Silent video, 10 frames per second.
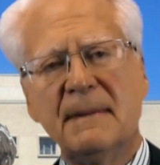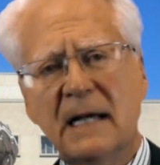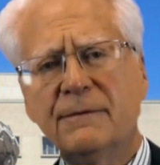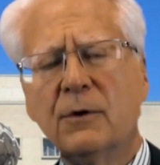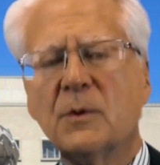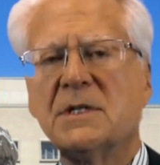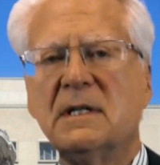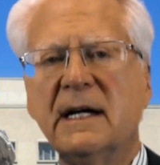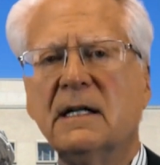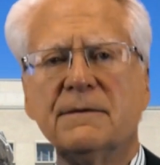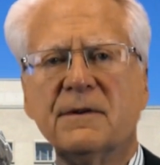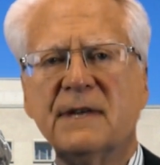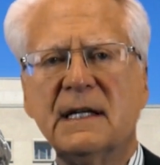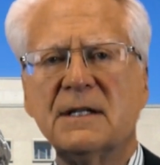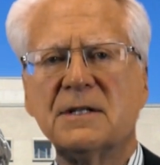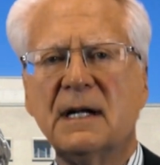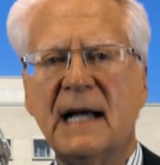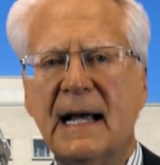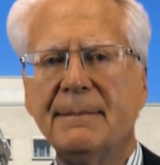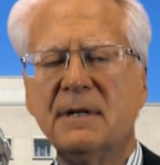Manafort was indicted for things that
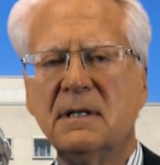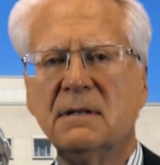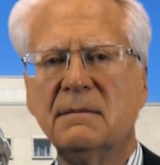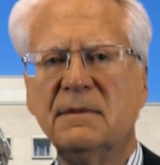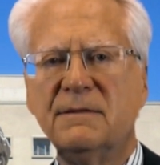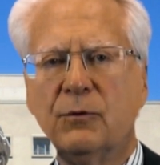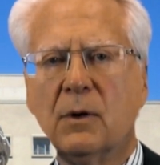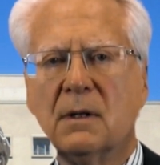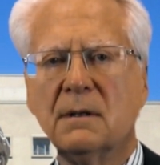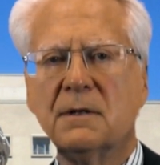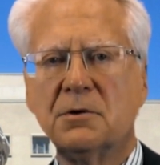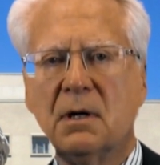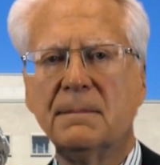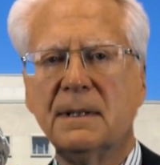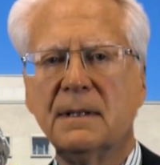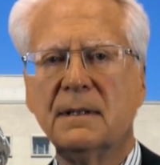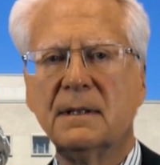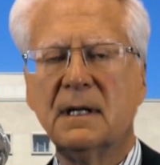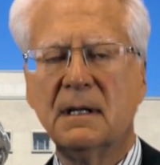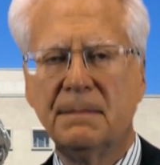happened before the Trump
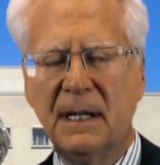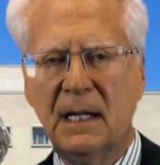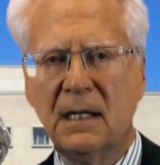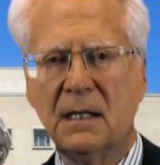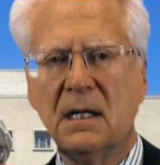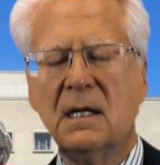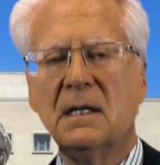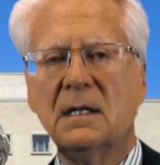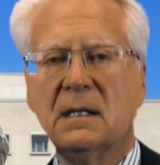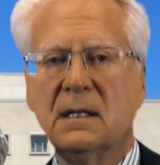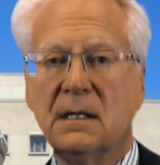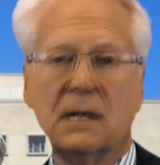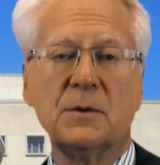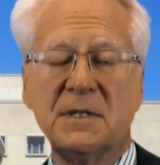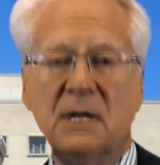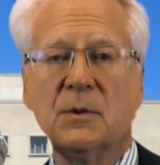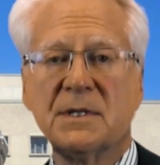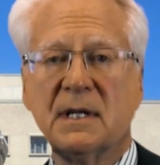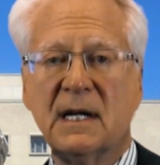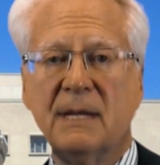campaign. In other words, he
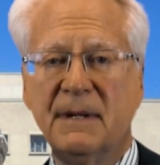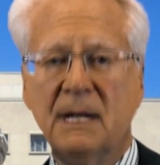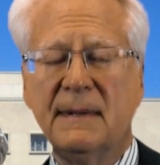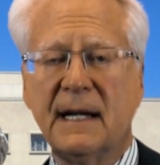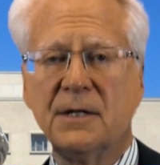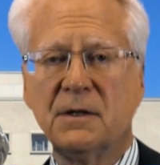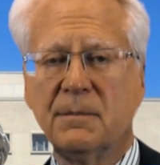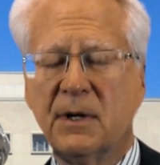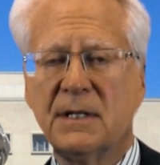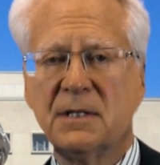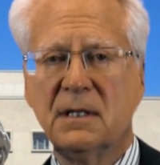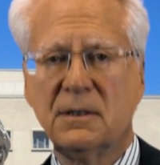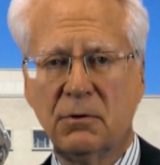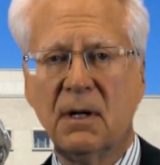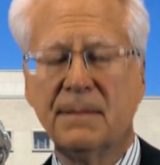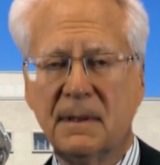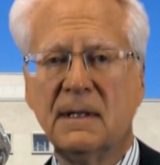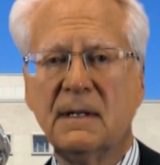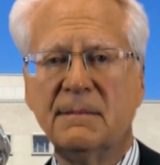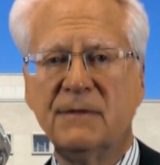was the campaign manager of President Trump
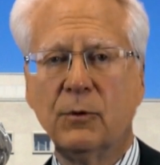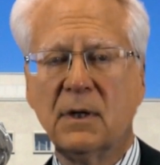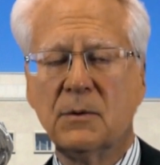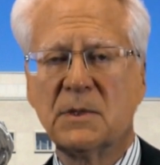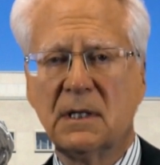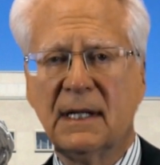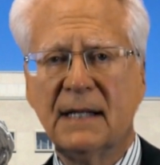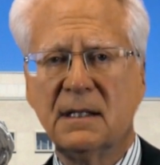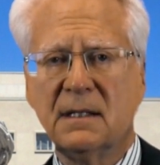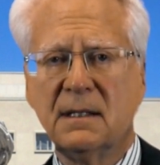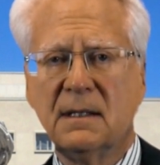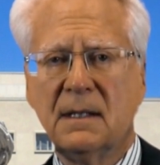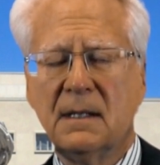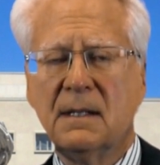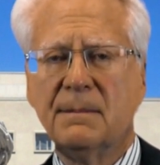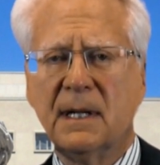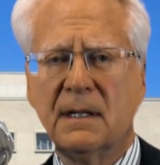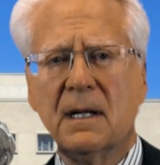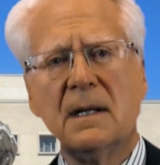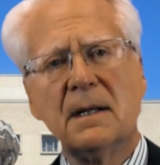before he was elected.
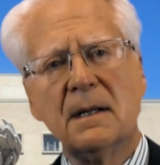But